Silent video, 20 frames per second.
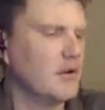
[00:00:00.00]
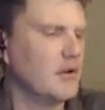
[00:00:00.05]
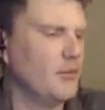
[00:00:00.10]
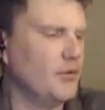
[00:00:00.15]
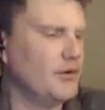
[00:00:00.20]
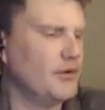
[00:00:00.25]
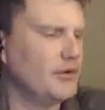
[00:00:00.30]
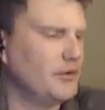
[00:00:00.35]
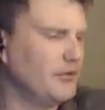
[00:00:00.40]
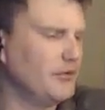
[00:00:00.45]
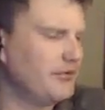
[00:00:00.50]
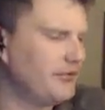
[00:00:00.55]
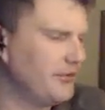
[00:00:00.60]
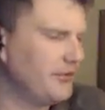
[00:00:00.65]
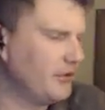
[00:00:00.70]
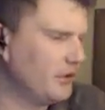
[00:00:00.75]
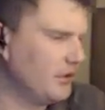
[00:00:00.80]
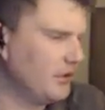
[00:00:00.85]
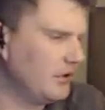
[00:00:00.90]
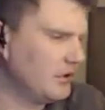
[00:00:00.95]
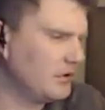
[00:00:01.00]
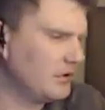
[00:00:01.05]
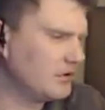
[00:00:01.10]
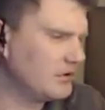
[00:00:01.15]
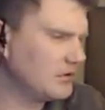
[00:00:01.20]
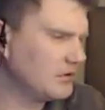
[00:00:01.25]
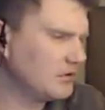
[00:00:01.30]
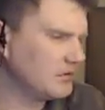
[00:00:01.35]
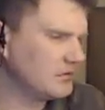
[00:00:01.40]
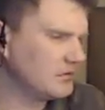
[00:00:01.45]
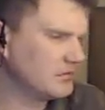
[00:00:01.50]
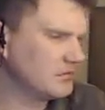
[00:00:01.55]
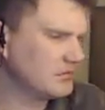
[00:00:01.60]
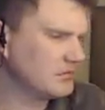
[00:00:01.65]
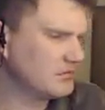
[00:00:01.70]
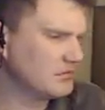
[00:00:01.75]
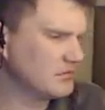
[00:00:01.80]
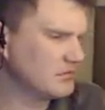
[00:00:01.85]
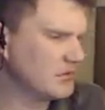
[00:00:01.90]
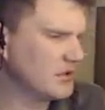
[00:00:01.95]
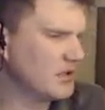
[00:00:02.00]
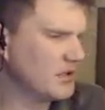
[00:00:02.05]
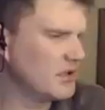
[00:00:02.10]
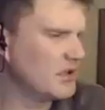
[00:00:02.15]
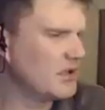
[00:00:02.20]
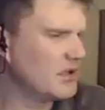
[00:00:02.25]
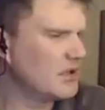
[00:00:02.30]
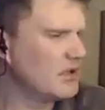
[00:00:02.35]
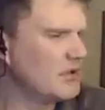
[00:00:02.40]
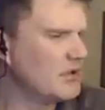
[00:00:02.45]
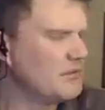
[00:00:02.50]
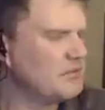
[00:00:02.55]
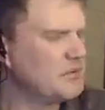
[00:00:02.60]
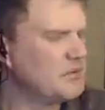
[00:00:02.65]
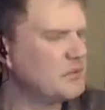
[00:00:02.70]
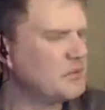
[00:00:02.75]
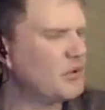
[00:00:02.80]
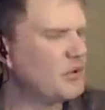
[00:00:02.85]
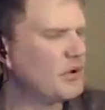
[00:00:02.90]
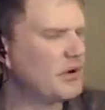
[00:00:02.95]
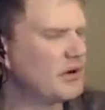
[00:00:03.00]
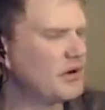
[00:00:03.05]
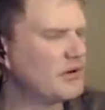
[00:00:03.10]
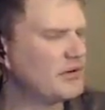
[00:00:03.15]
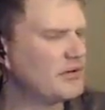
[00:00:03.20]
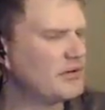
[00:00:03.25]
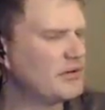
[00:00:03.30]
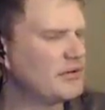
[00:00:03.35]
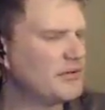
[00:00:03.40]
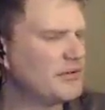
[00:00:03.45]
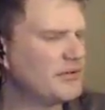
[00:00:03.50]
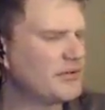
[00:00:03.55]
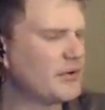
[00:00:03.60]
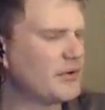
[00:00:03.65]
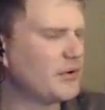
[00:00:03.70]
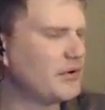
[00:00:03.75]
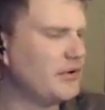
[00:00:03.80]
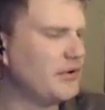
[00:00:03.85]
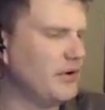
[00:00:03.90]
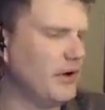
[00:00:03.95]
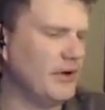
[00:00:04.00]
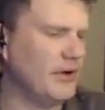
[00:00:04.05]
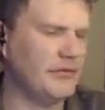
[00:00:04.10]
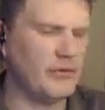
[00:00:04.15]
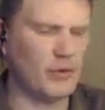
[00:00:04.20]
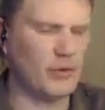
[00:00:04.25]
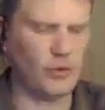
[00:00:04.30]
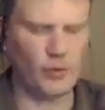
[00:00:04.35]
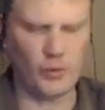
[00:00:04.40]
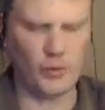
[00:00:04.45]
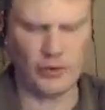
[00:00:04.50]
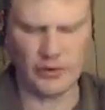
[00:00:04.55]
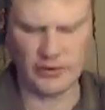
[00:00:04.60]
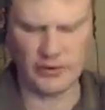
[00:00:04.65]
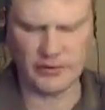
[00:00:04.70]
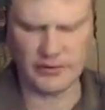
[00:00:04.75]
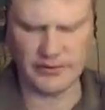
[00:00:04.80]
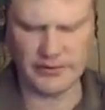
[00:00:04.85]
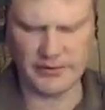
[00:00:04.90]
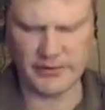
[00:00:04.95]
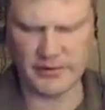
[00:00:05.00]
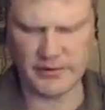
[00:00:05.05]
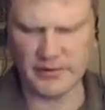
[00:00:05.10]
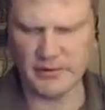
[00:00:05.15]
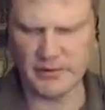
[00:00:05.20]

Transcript: When you feel, be more certain of your words.